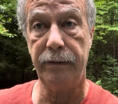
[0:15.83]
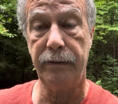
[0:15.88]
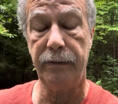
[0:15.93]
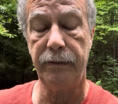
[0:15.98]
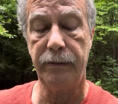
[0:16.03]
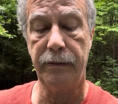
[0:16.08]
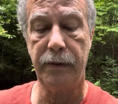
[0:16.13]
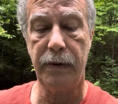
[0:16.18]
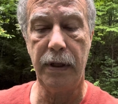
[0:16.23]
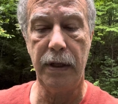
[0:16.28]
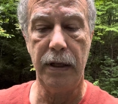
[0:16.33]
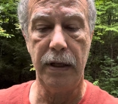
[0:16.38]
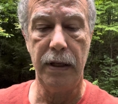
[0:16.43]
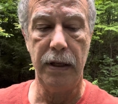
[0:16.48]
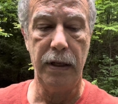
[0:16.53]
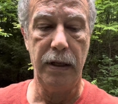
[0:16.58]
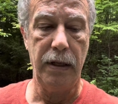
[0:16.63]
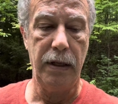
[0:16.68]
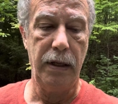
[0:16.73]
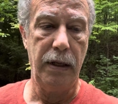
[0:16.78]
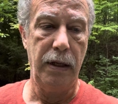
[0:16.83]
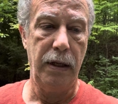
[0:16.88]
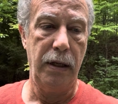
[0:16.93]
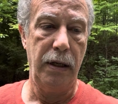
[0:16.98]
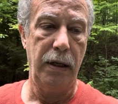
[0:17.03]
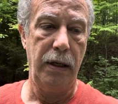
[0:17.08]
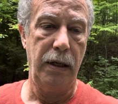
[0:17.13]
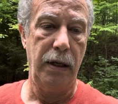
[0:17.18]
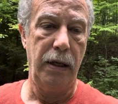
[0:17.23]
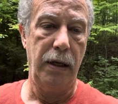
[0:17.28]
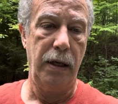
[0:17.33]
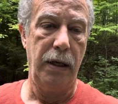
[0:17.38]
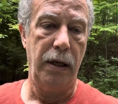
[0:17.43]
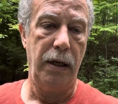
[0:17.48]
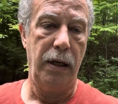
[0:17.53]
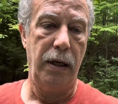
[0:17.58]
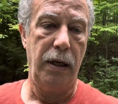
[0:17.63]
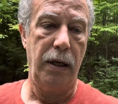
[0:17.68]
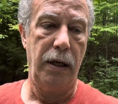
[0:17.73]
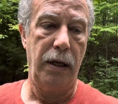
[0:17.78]

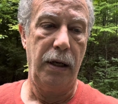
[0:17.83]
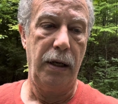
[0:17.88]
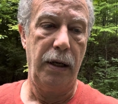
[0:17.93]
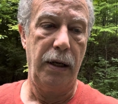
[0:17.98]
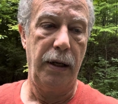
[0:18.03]
[no speech]